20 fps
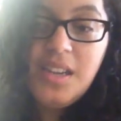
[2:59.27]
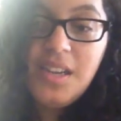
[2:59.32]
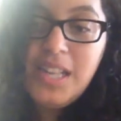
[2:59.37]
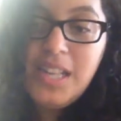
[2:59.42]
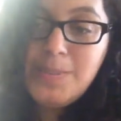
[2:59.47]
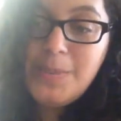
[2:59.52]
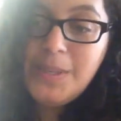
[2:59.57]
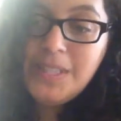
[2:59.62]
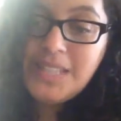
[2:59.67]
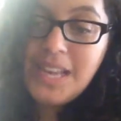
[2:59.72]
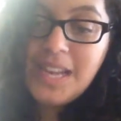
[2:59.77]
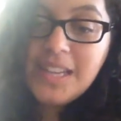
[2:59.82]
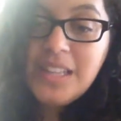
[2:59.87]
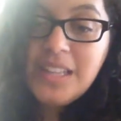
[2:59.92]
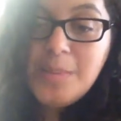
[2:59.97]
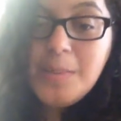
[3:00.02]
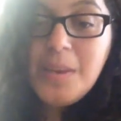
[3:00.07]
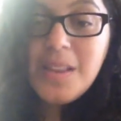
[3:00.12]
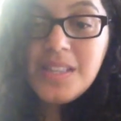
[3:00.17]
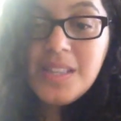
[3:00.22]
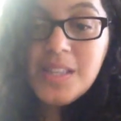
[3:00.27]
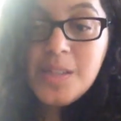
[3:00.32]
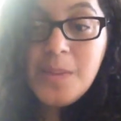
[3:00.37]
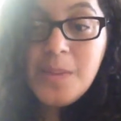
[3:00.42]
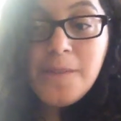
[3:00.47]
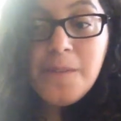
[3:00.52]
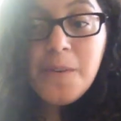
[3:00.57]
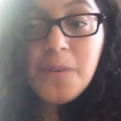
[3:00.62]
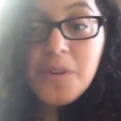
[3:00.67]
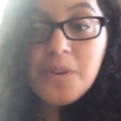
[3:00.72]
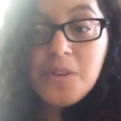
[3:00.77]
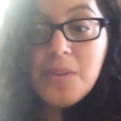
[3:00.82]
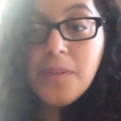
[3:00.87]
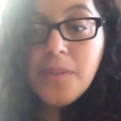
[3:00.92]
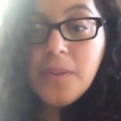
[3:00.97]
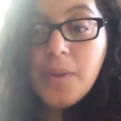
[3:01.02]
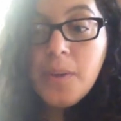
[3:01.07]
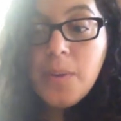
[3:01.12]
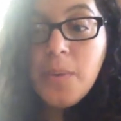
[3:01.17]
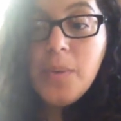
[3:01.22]
it's been exactly a month since my phone
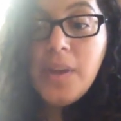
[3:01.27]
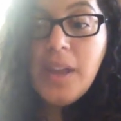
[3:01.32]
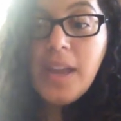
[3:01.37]
interview,